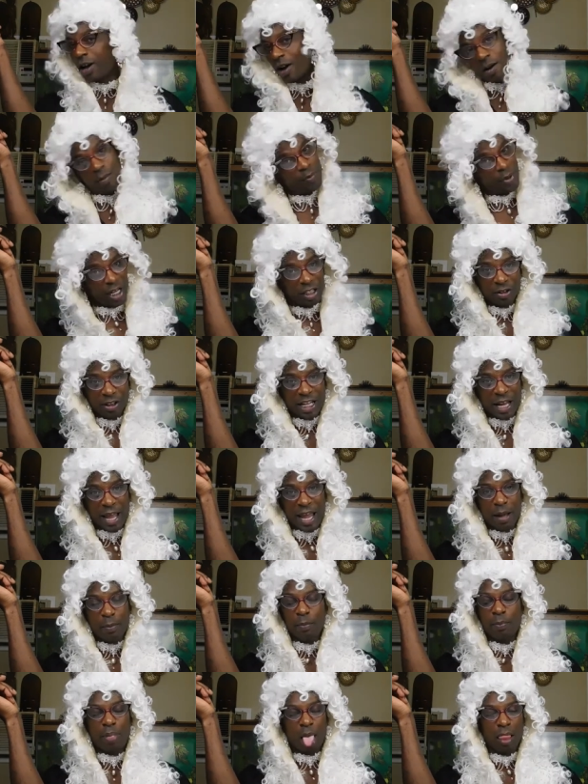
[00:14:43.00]
um, bitch.
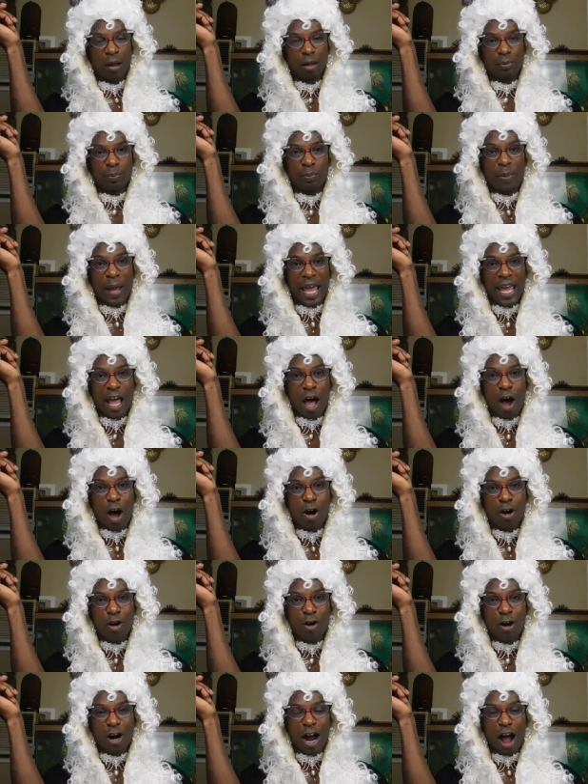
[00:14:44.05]
Case, but, uh, pay
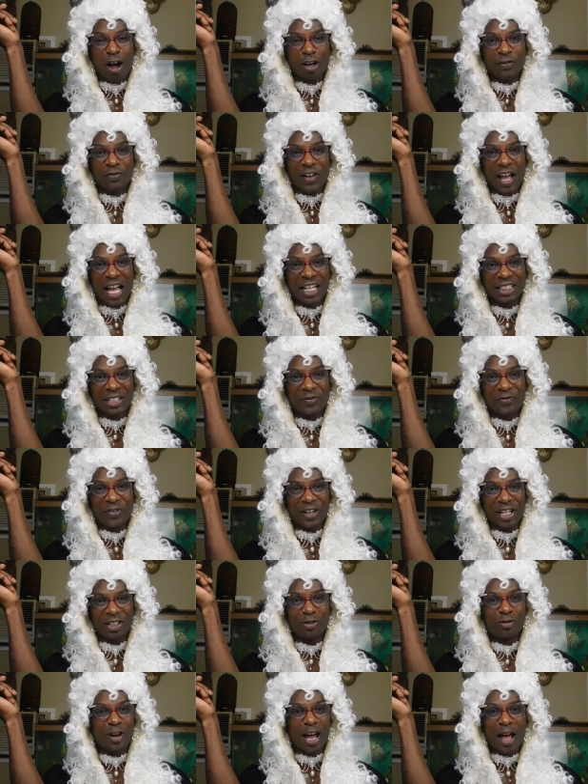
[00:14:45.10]
all court costs, fines, and
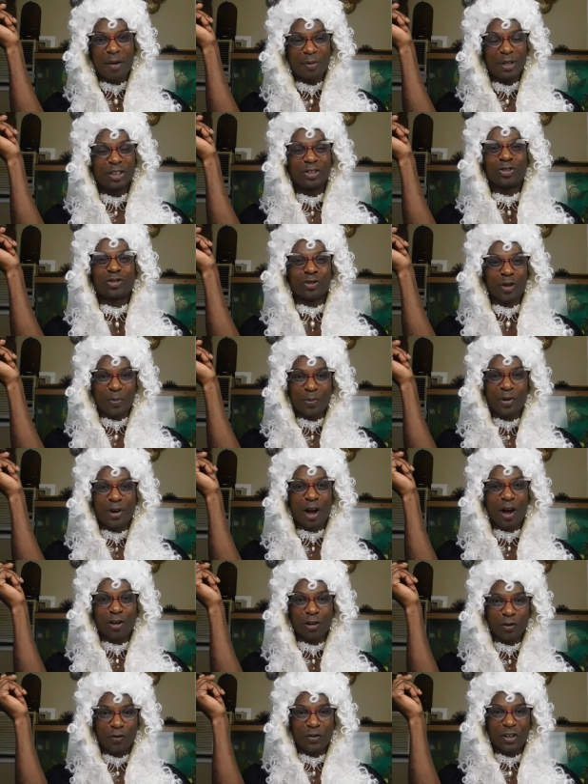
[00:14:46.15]
fees. You got me stripping
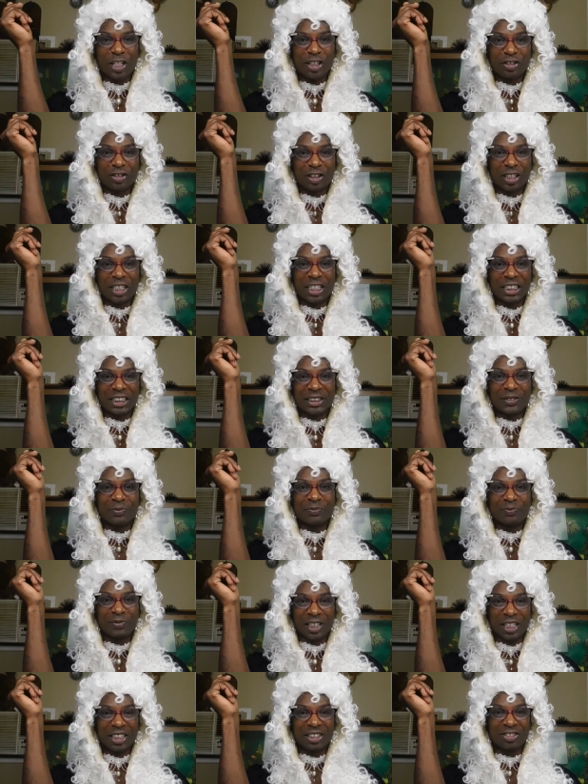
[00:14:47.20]
all over this shit. This is
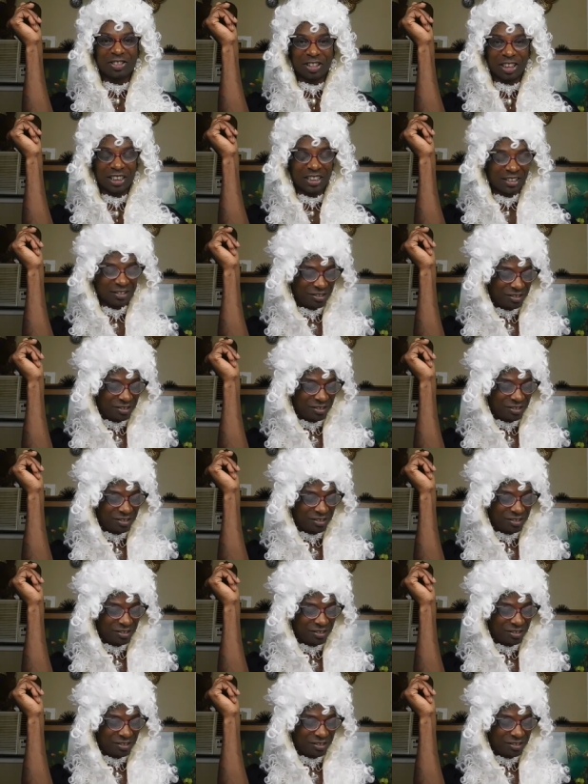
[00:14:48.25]
fuck shit.